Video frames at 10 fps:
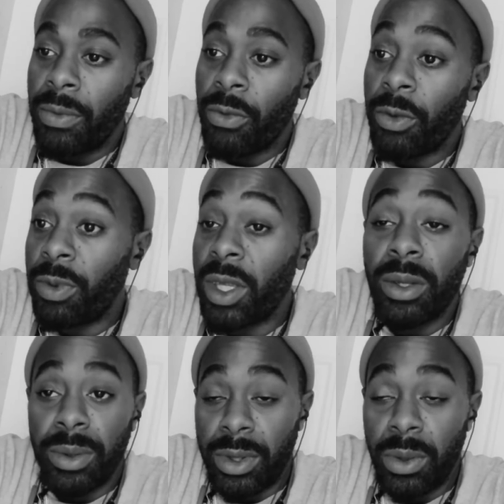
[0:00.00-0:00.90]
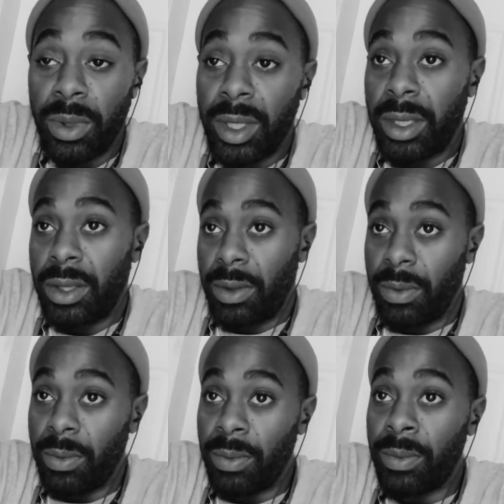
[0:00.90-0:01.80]
revealed to us,
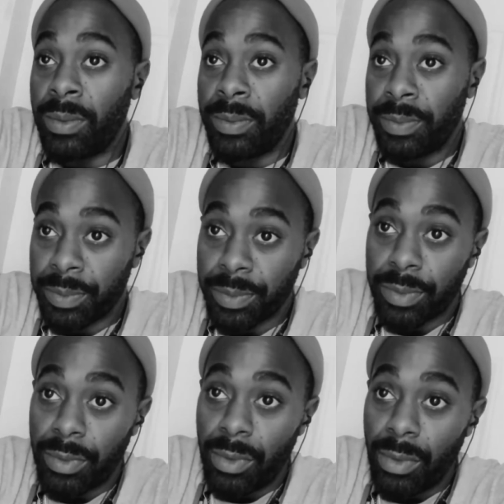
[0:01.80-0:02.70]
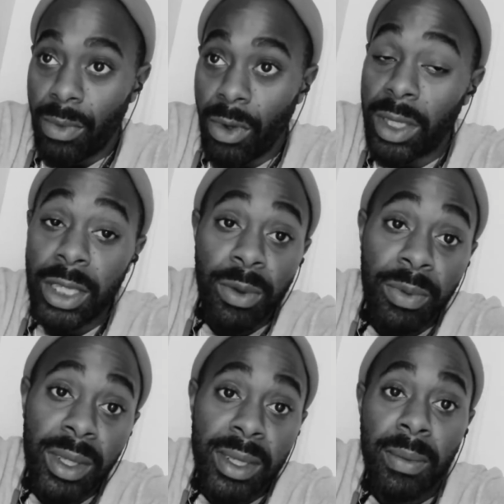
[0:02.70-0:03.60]
at least
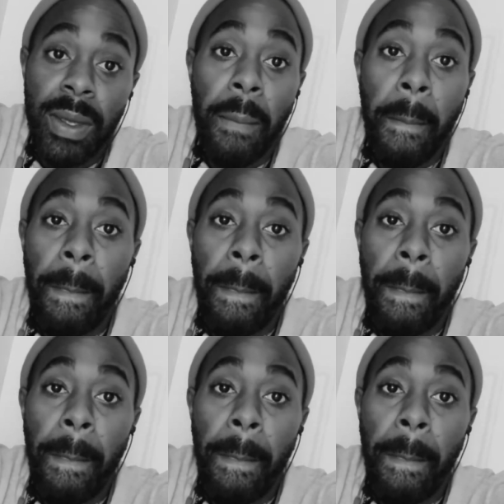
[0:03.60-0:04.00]
revealed to me.